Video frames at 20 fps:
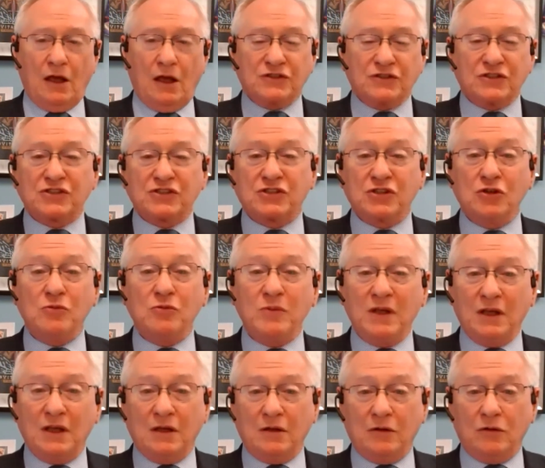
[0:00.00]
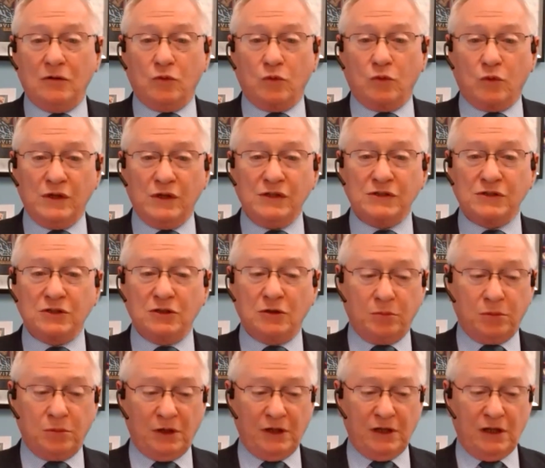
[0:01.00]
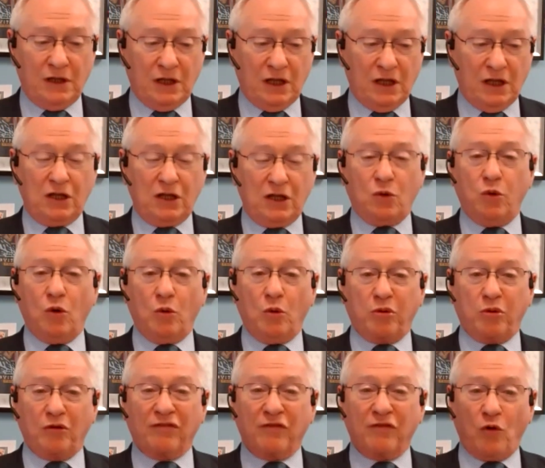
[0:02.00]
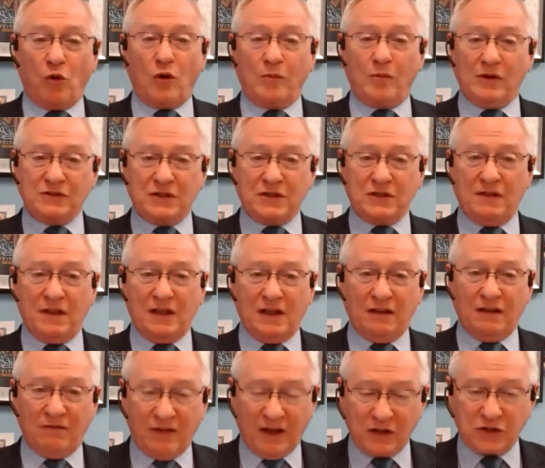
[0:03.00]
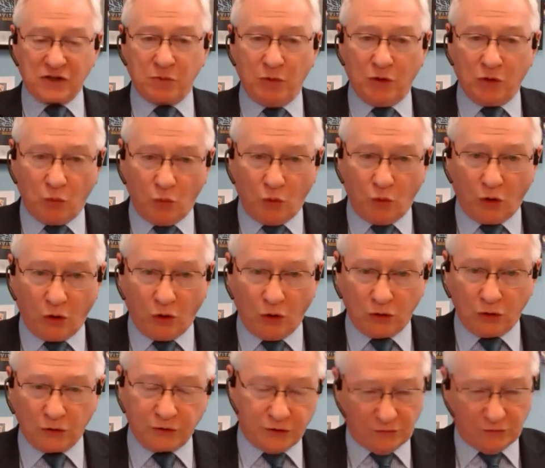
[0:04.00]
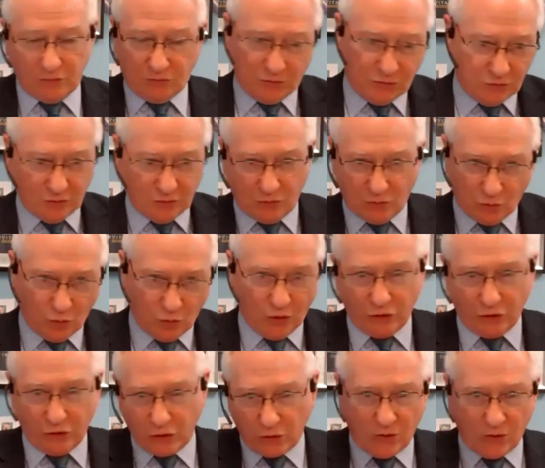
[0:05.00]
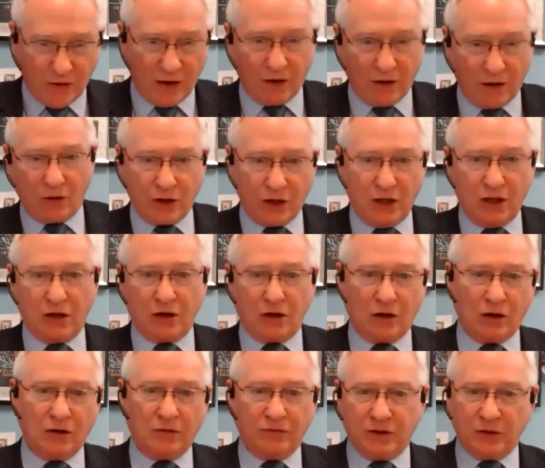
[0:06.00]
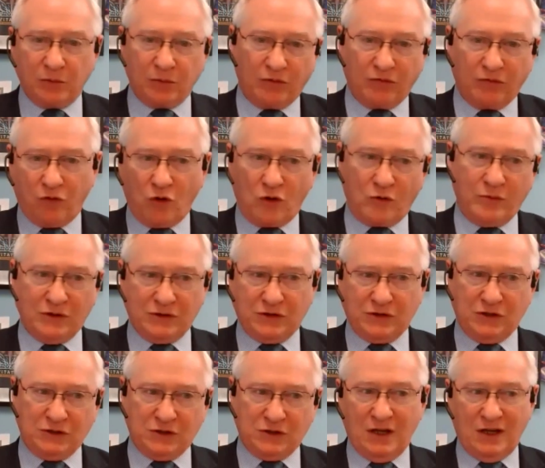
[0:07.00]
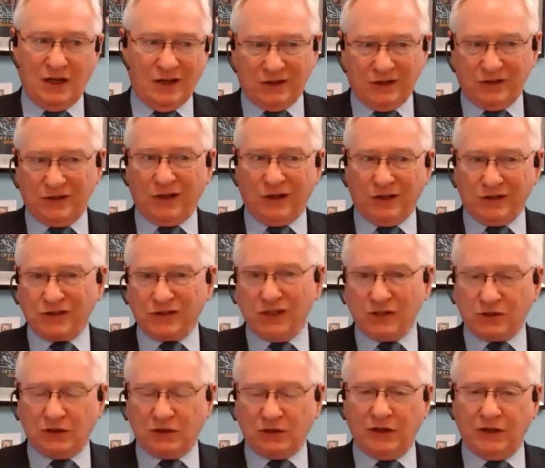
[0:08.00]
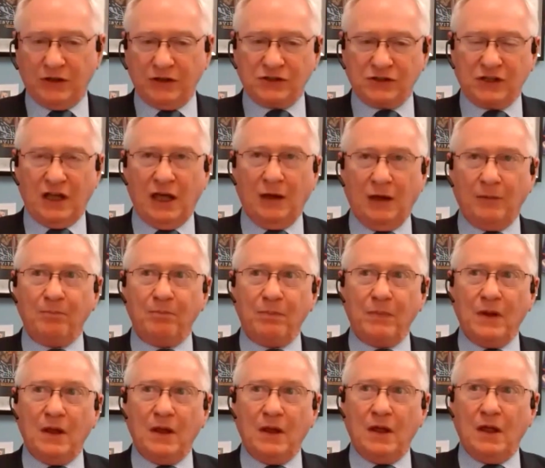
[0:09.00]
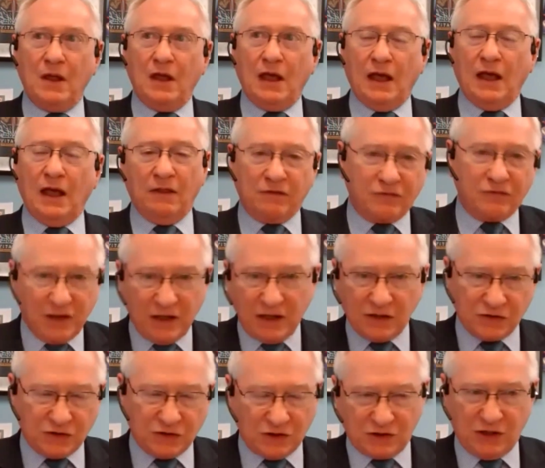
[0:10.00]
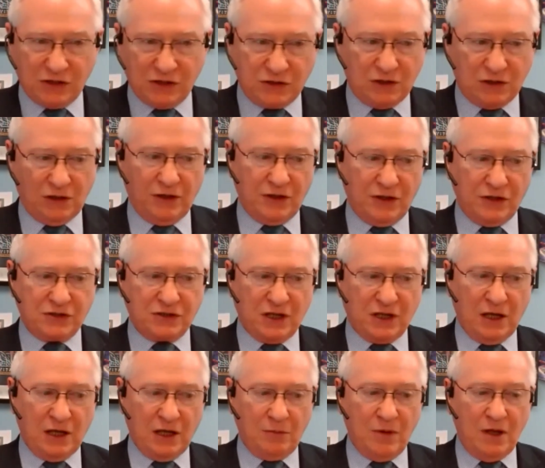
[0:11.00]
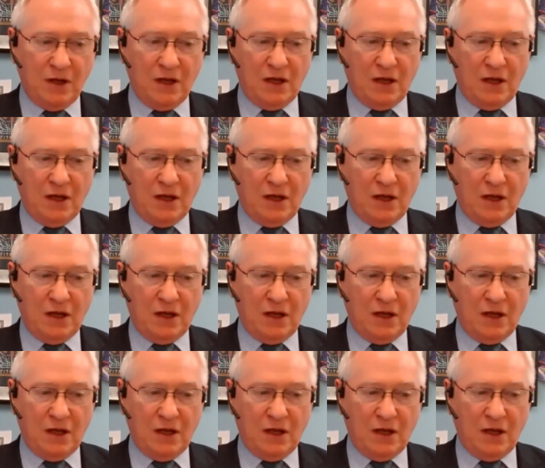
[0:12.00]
assuming reasonably equal performance in the investment world, whether you're there or here, if the performance is essentially the same and the fee is essentially the same,